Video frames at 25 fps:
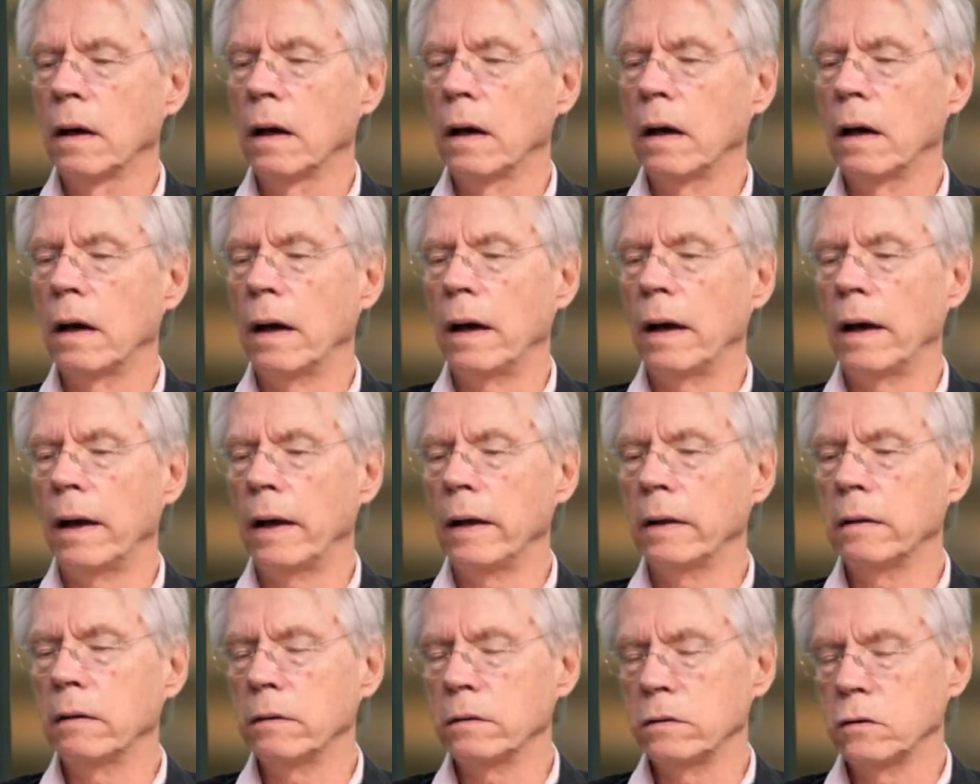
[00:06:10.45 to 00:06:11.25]

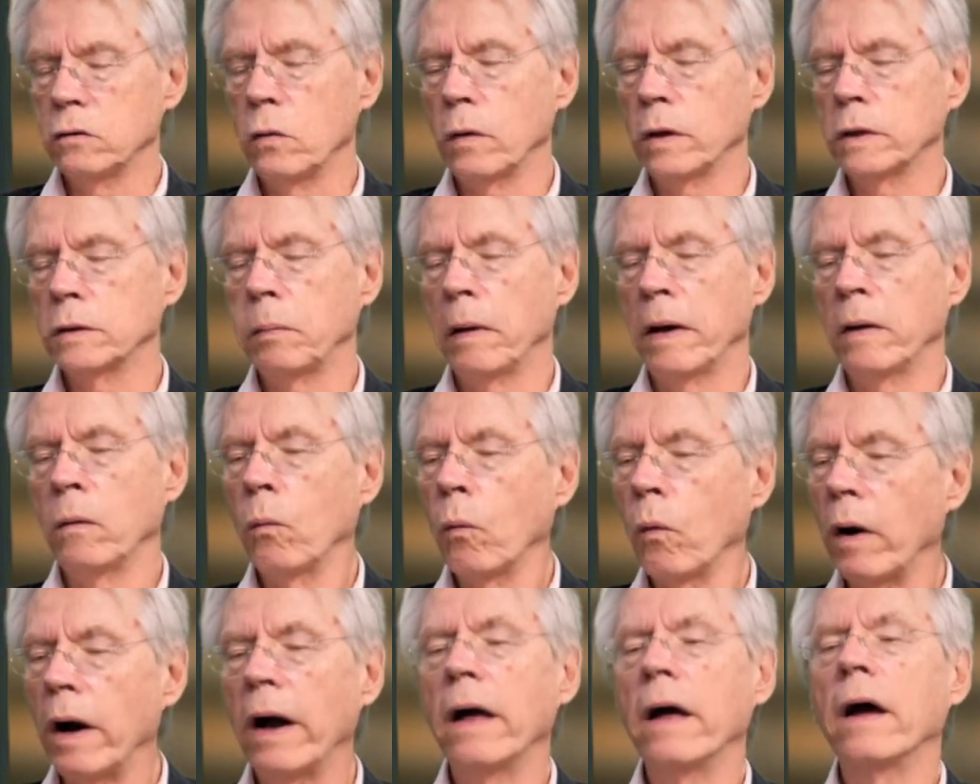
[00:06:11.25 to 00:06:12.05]
to explain
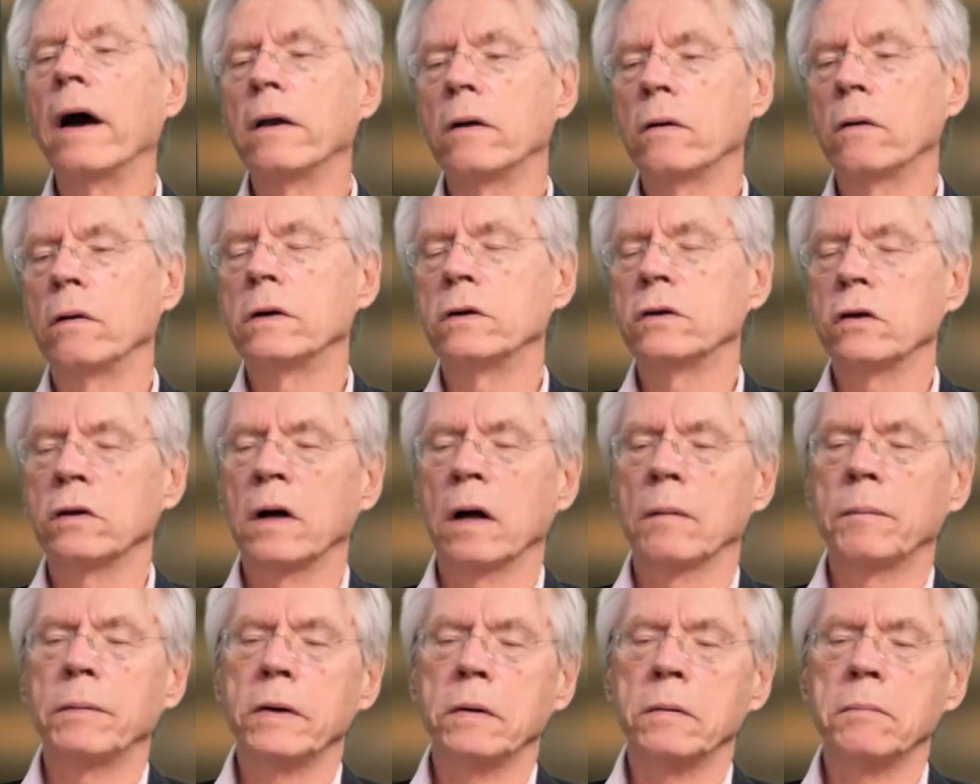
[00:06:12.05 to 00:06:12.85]
why a duty should
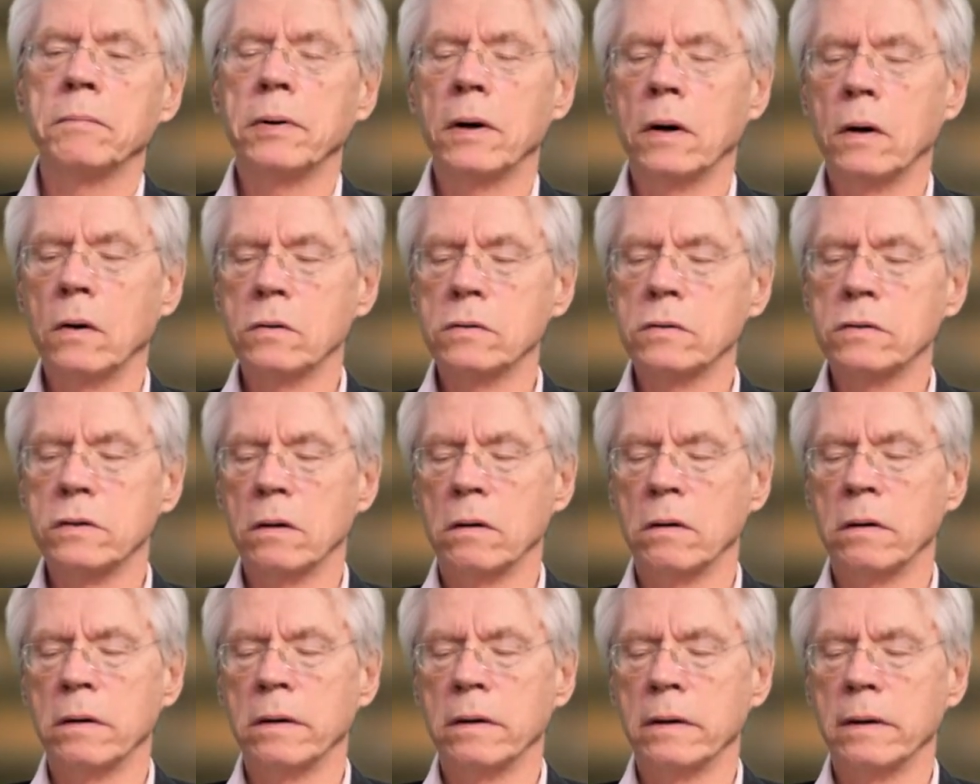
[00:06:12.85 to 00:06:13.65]
not be imposed
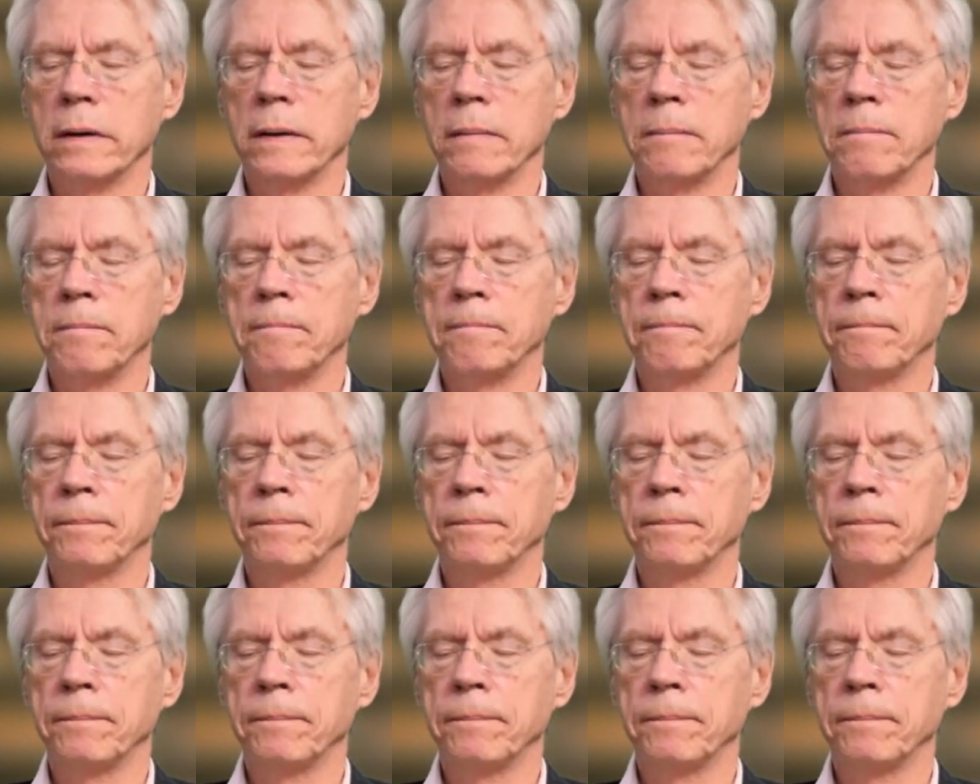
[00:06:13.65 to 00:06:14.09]
on them.